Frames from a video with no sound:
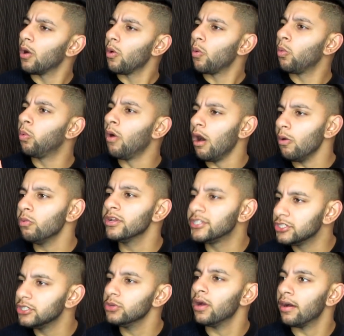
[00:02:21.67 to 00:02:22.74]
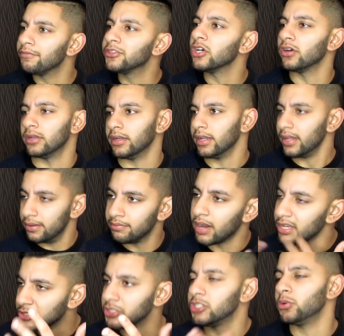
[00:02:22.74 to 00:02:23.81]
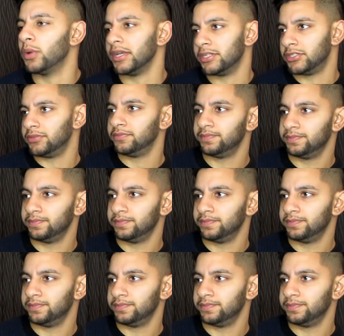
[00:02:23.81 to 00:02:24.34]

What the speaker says: What would you have done in my situation?